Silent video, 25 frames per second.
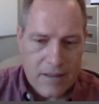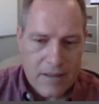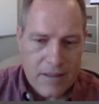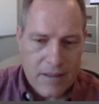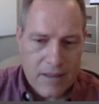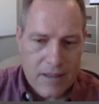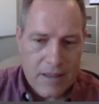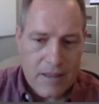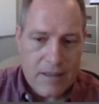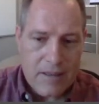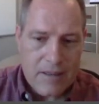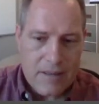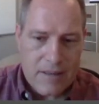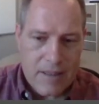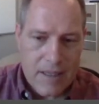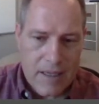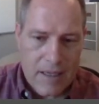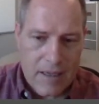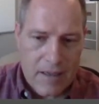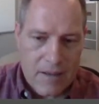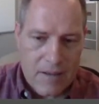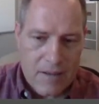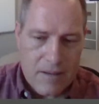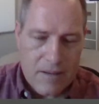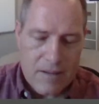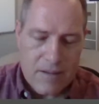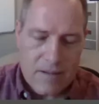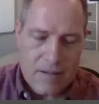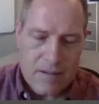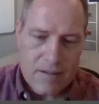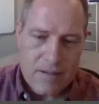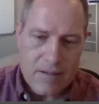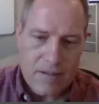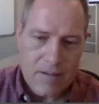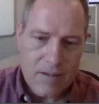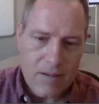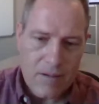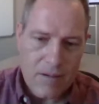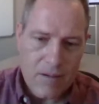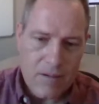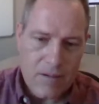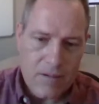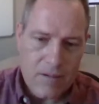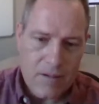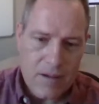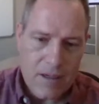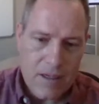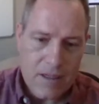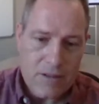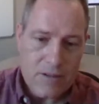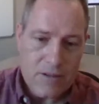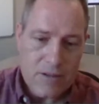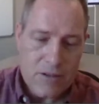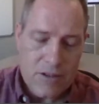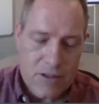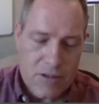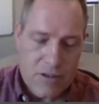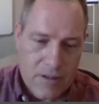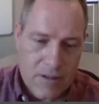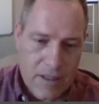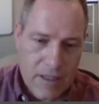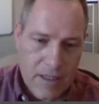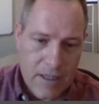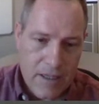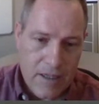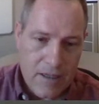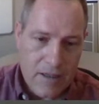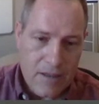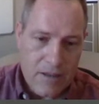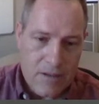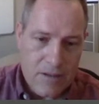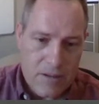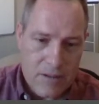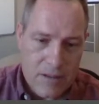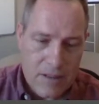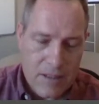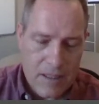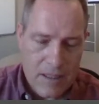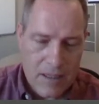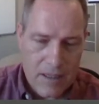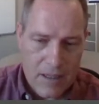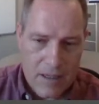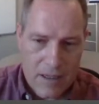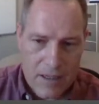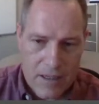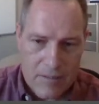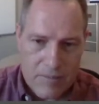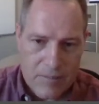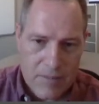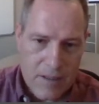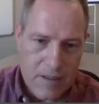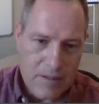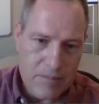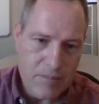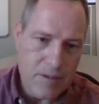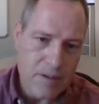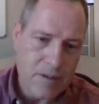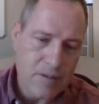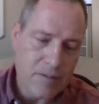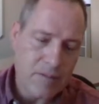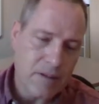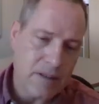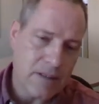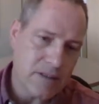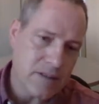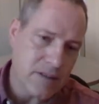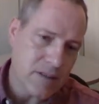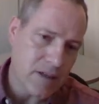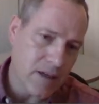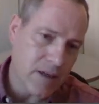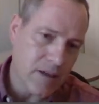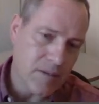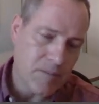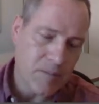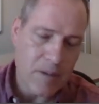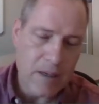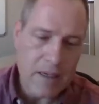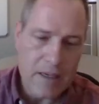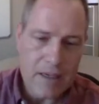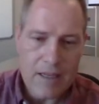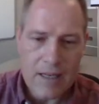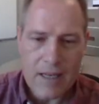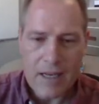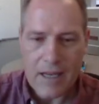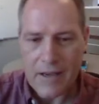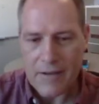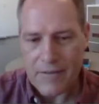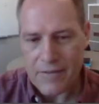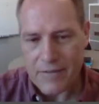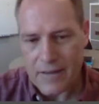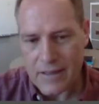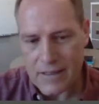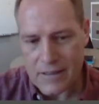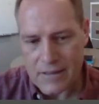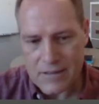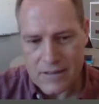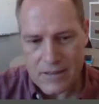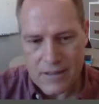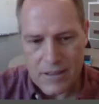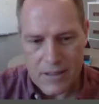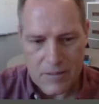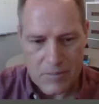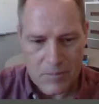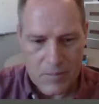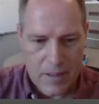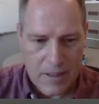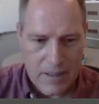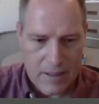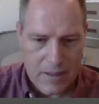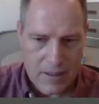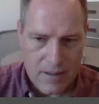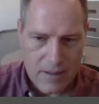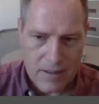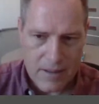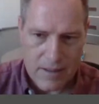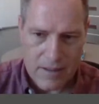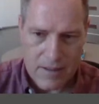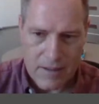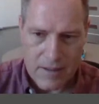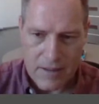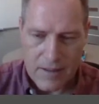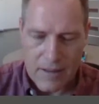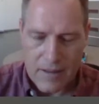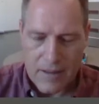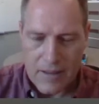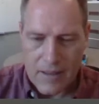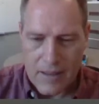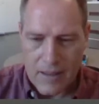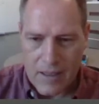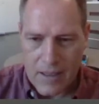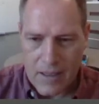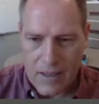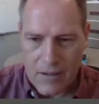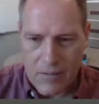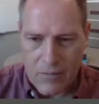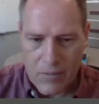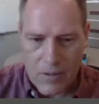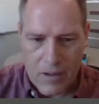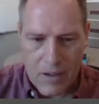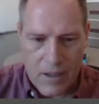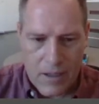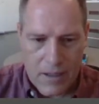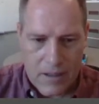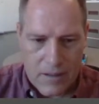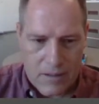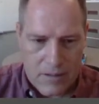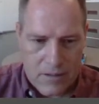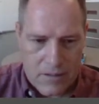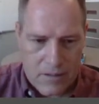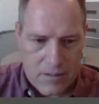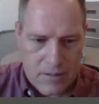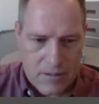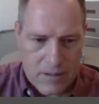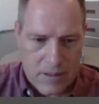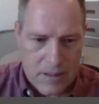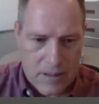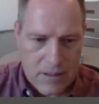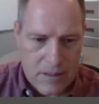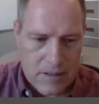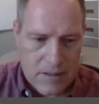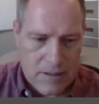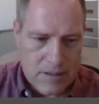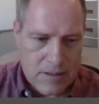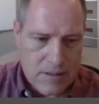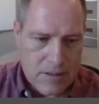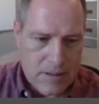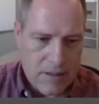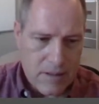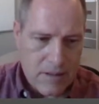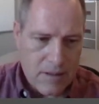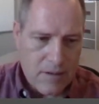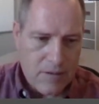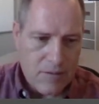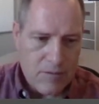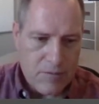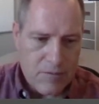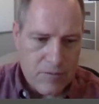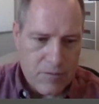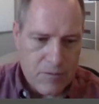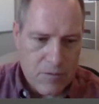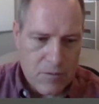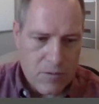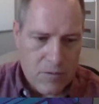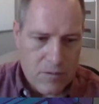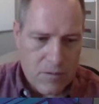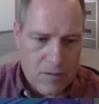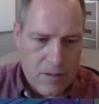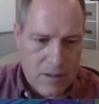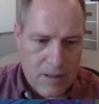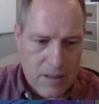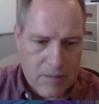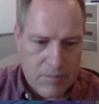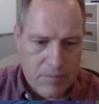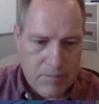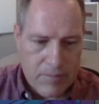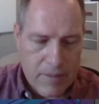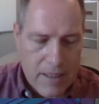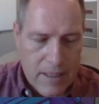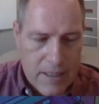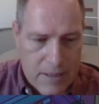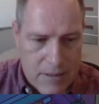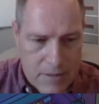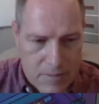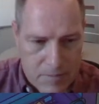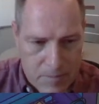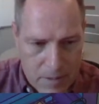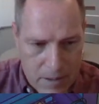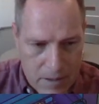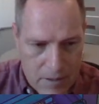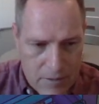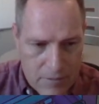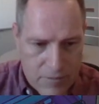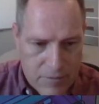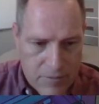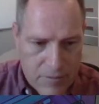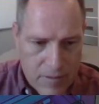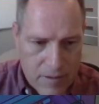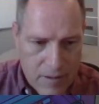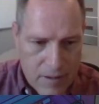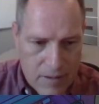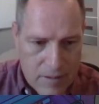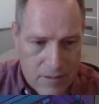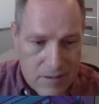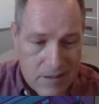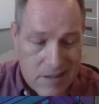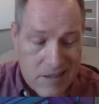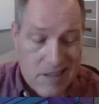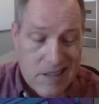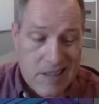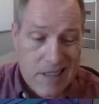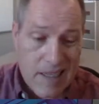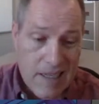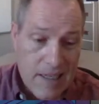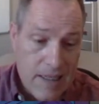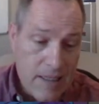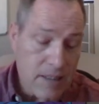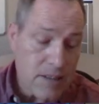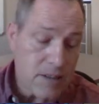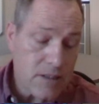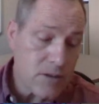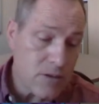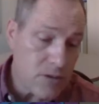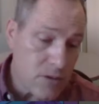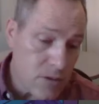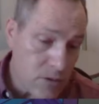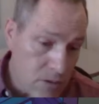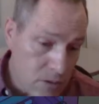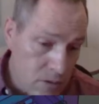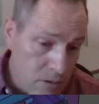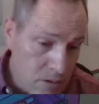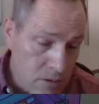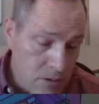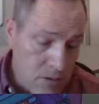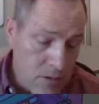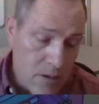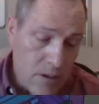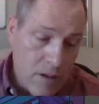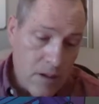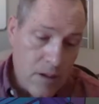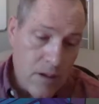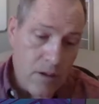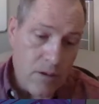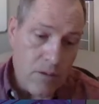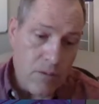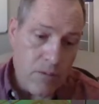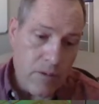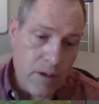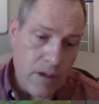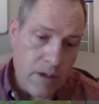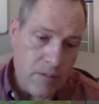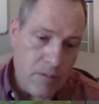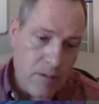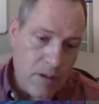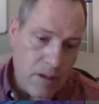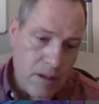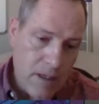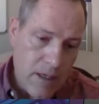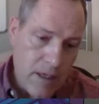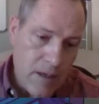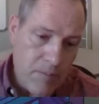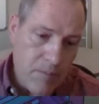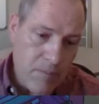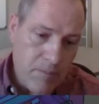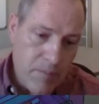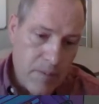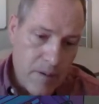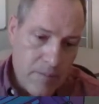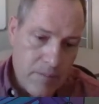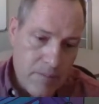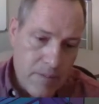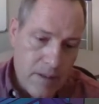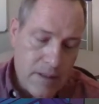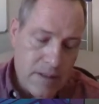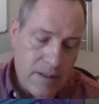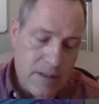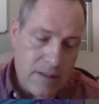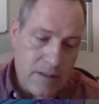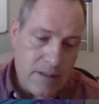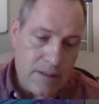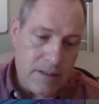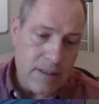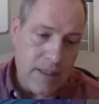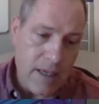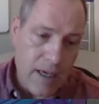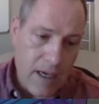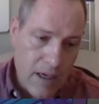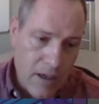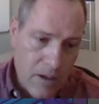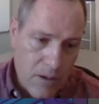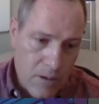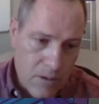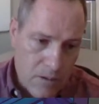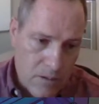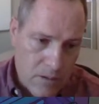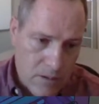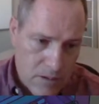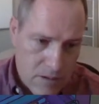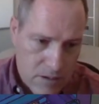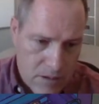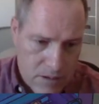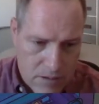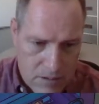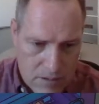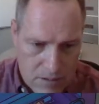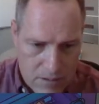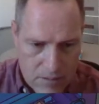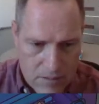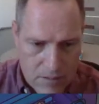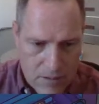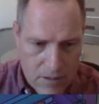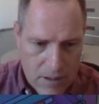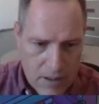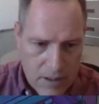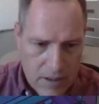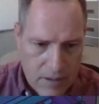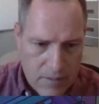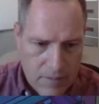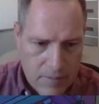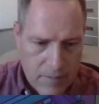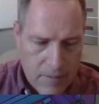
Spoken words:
intend on ensuring good alignment between side plate left and side plate right? And what I do is, for the base profile stage 2, we will implement dowels. Okay,